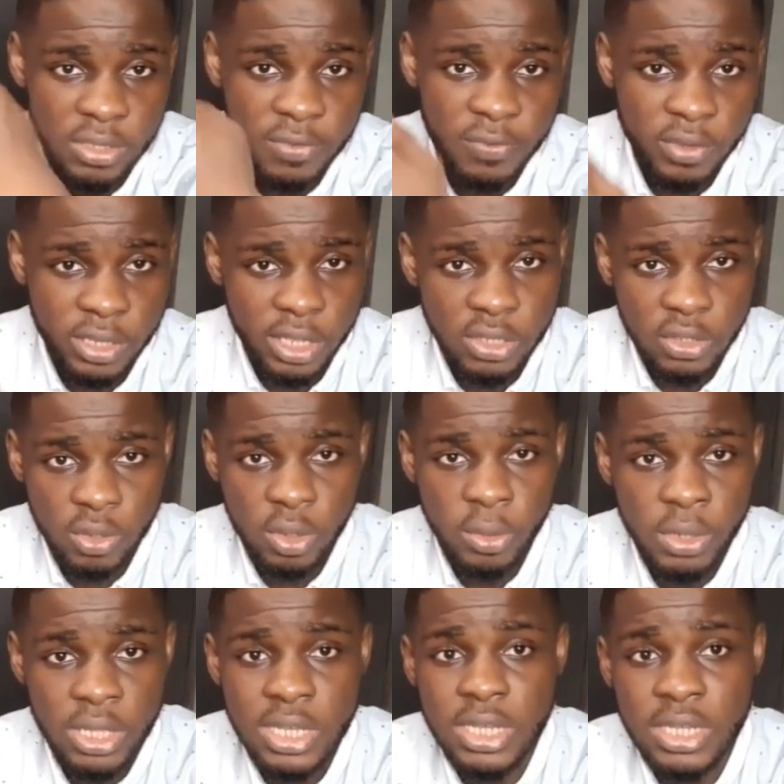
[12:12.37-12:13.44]
Don't forget to
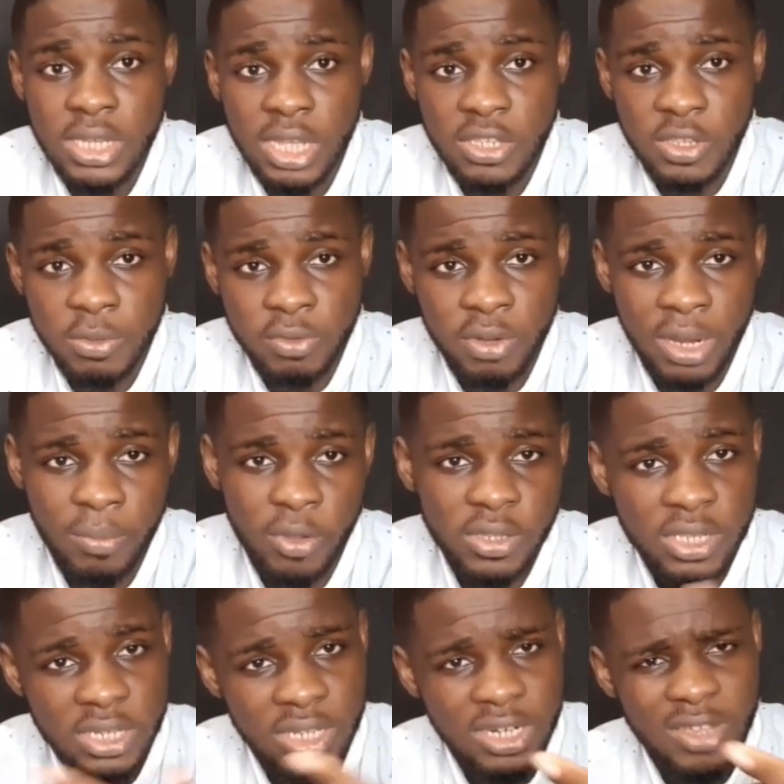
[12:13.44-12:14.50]
hit that subscribe
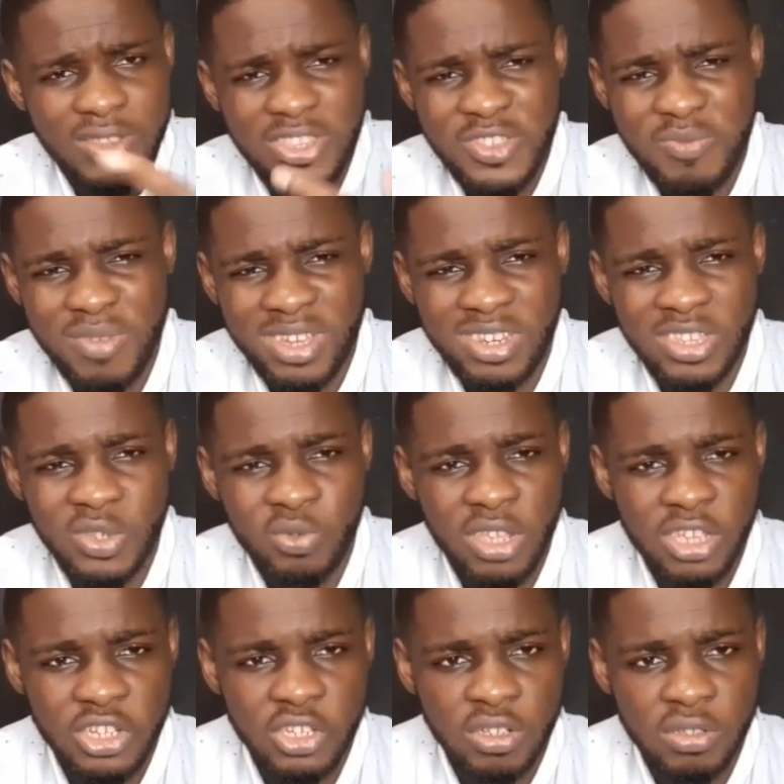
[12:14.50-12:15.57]
button. And I'll see you in my next
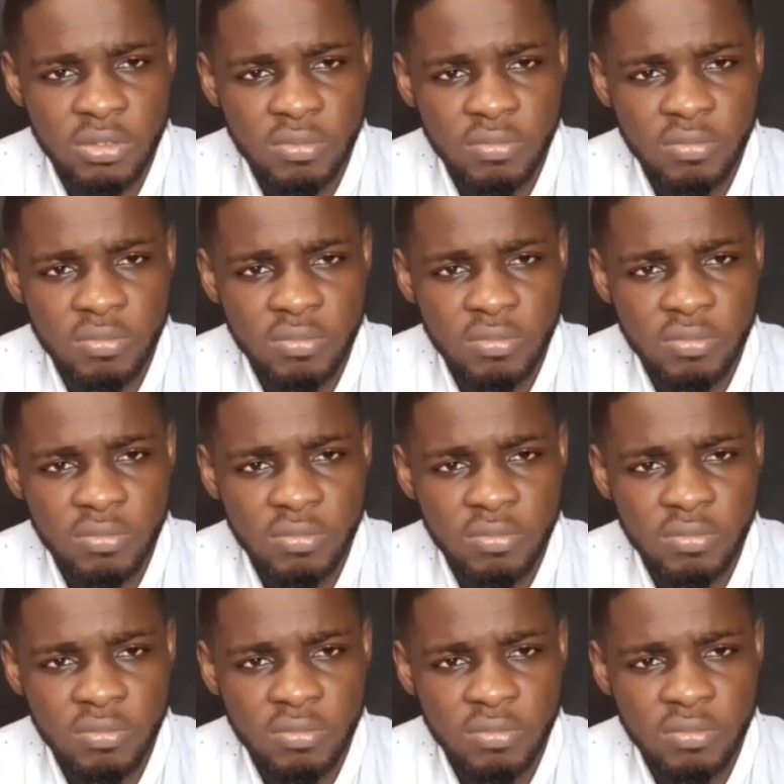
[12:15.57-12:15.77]
reaction.